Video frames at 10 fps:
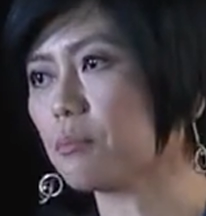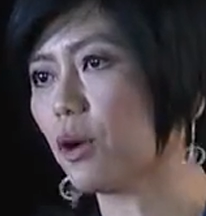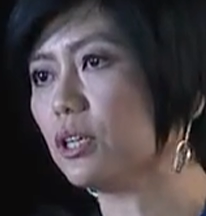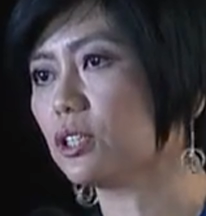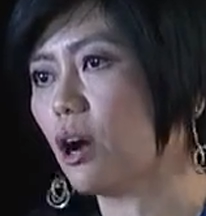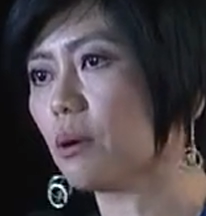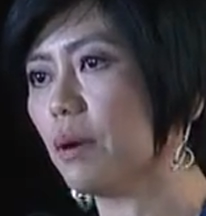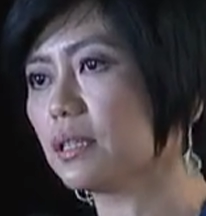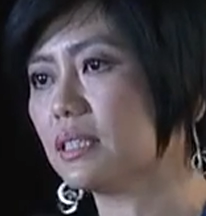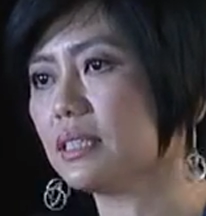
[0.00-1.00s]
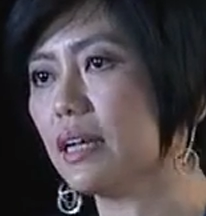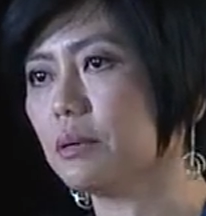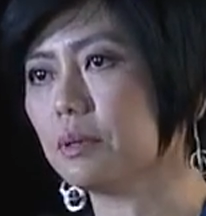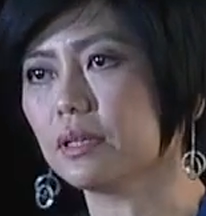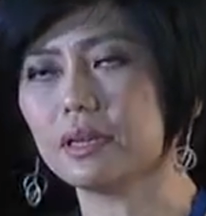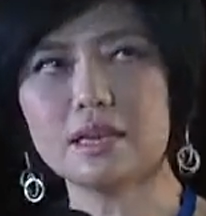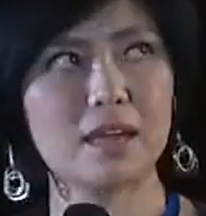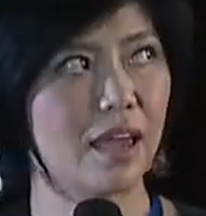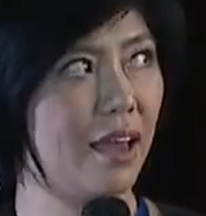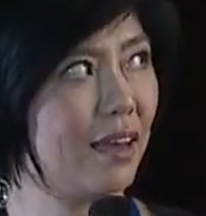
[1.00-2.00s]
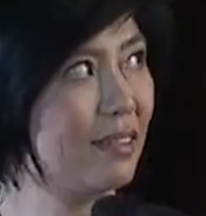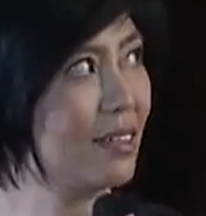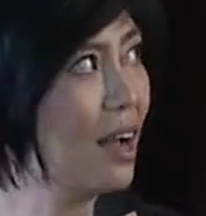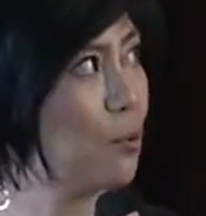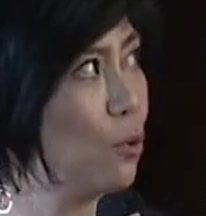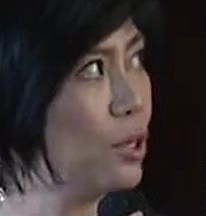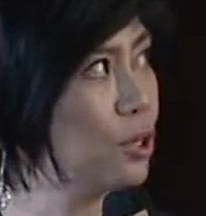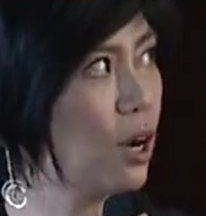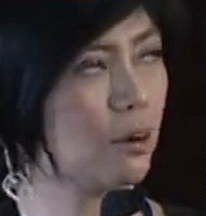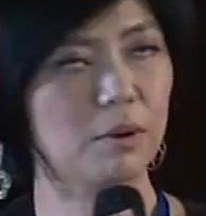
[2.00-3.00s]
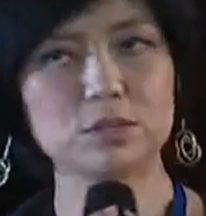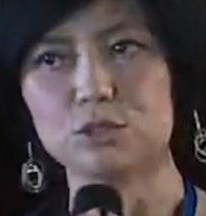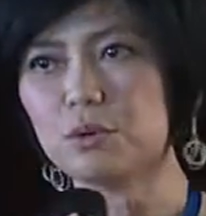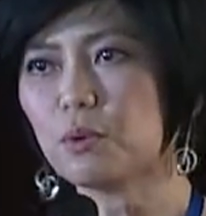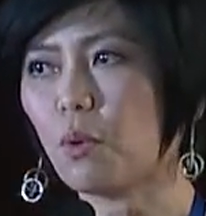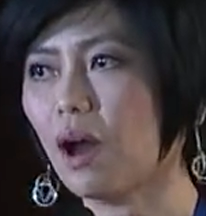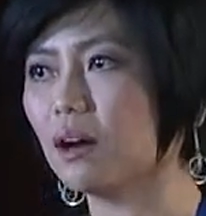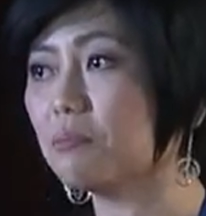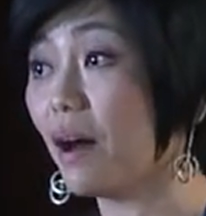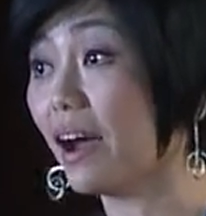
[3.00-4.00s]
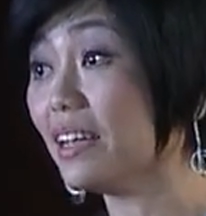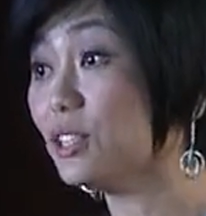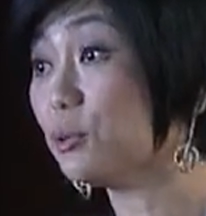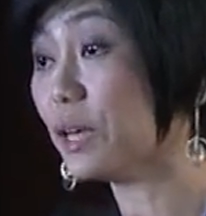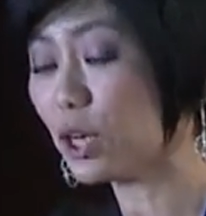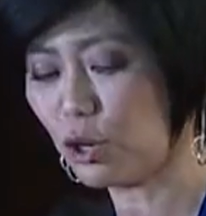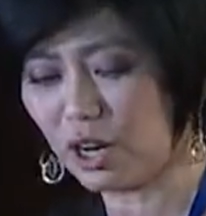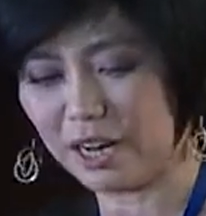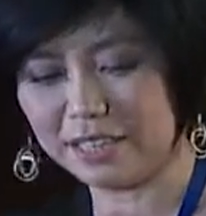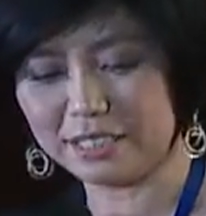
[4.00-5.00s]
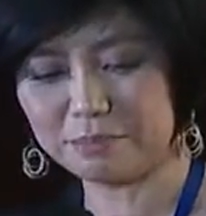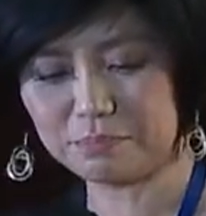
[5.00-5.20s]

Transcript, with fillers: I'm going to talk about sustainability, and I'm going to talk about doing well by doing good.